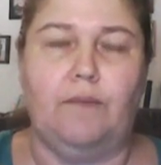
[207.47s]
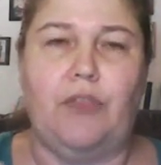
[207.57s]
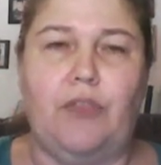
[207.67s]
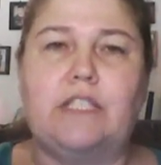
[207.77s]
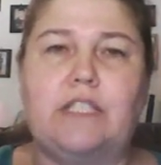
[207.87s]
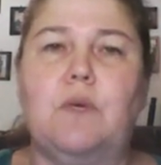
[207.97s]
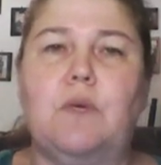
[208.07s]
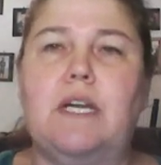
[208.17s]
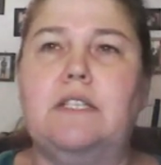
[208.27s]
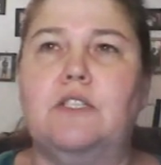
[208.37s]
That's
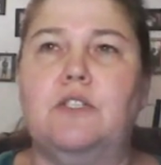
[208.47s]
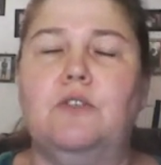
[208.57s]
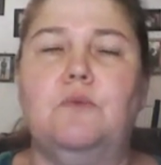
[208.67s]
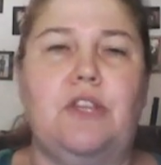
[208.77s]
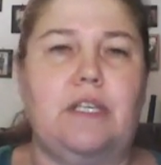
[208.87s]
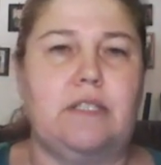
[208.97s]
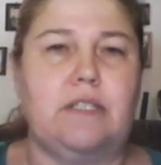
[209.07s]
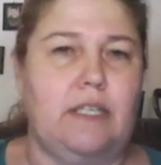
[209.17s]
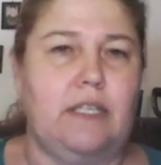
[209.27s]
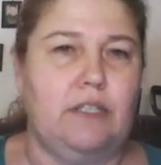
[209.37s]
when I do the things
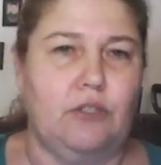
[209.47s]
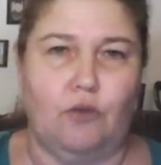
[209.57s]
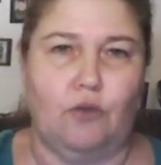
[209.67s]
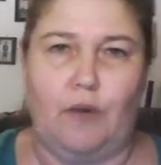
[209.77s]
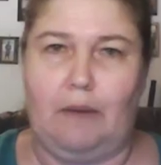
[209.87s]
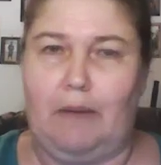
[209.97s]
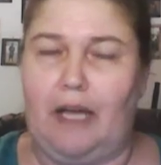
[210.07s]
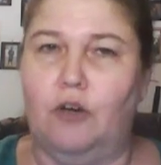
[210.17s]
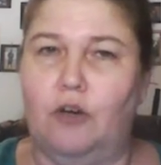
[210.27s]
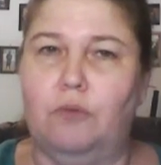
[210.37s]
I need to do around my
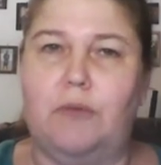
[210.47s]
home.